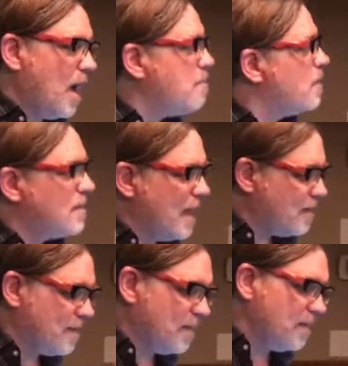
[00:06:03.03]
I
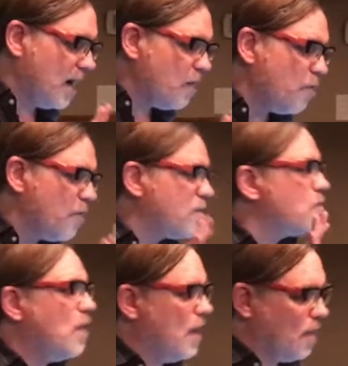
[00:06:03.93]
possessed neither the
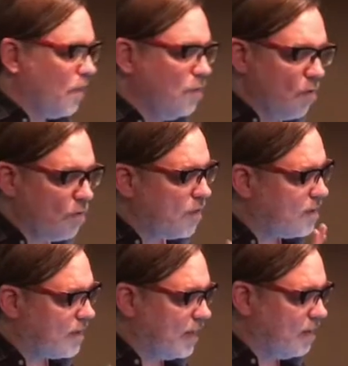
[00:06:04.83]
strength nor the
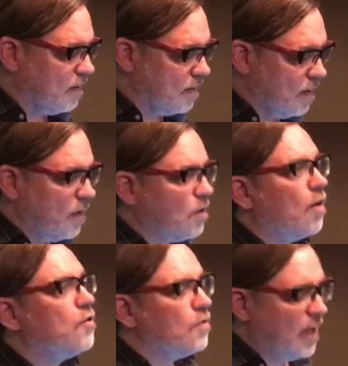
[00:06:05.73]
skill
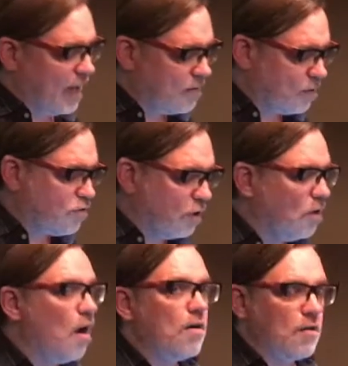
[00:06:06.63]
to undertake such a
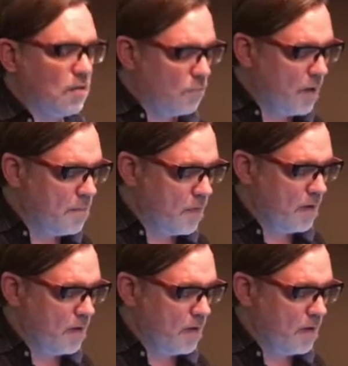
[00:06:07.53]
long swim.